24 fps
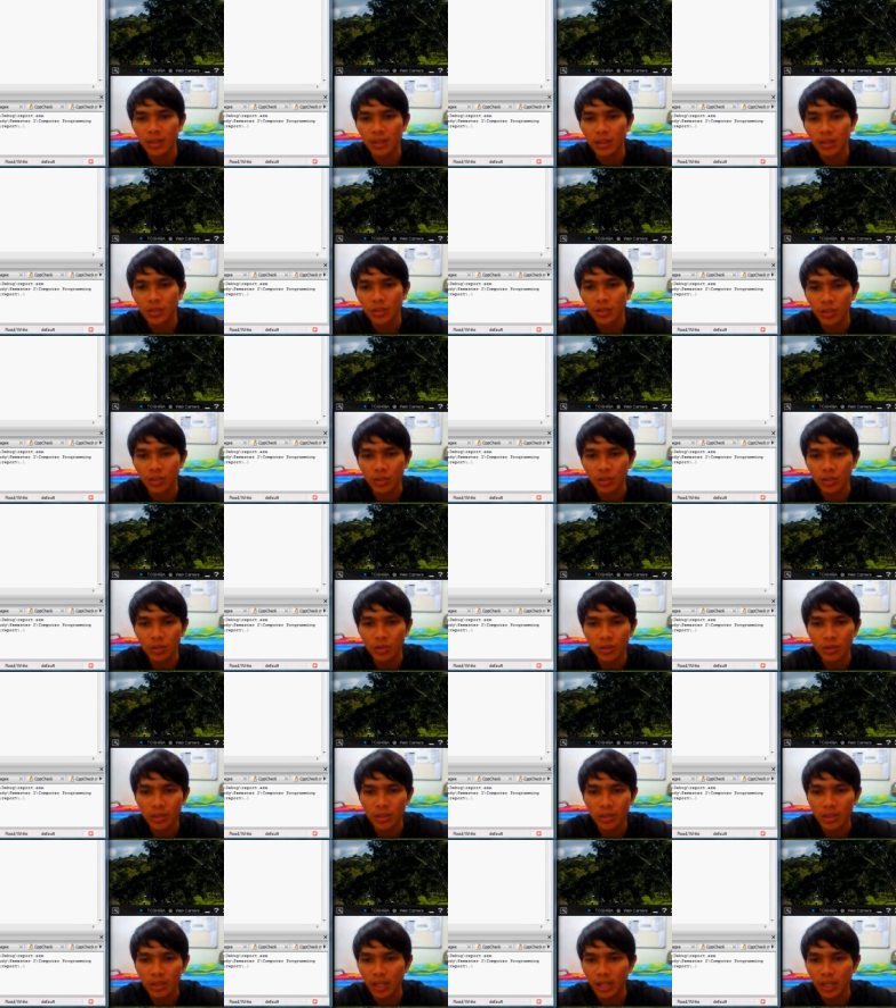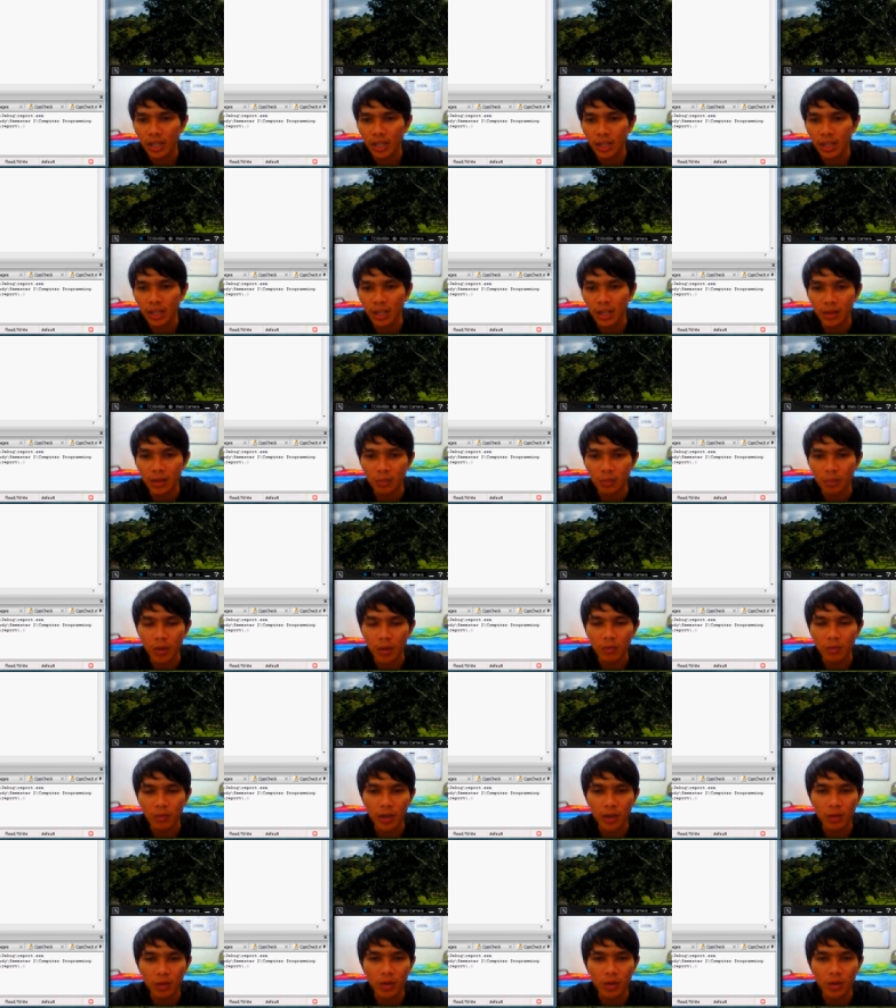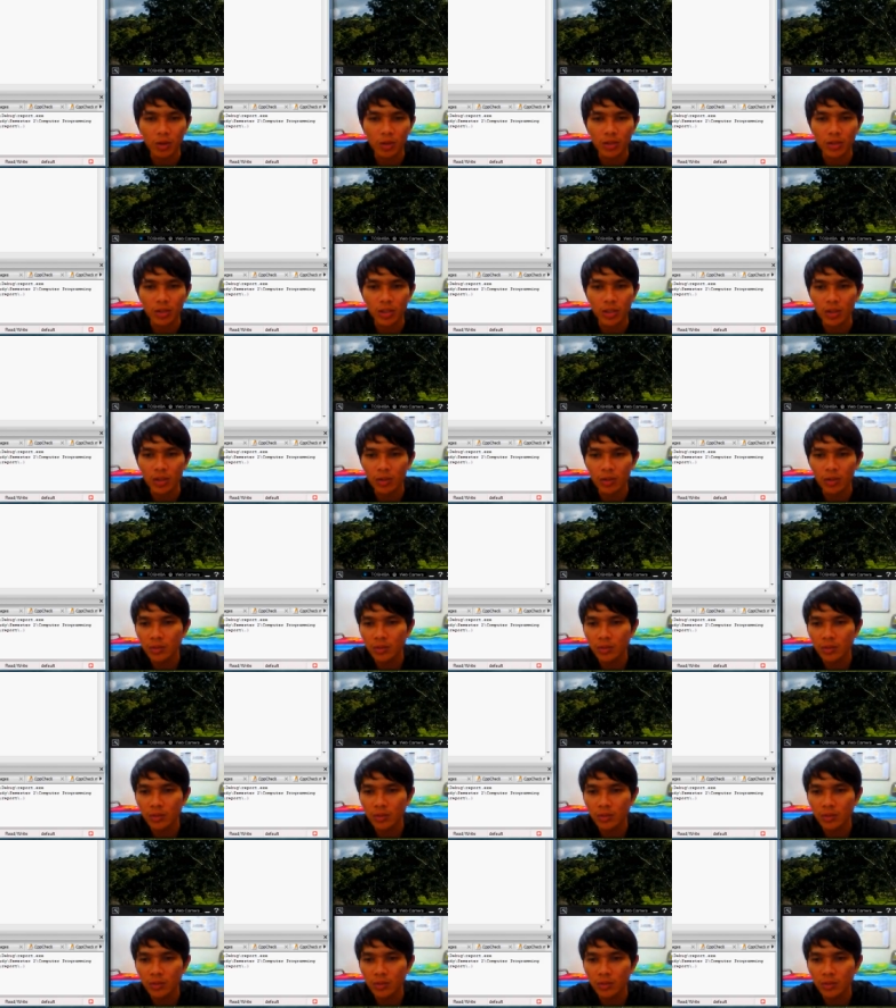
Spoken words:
source code, and my plan will continue.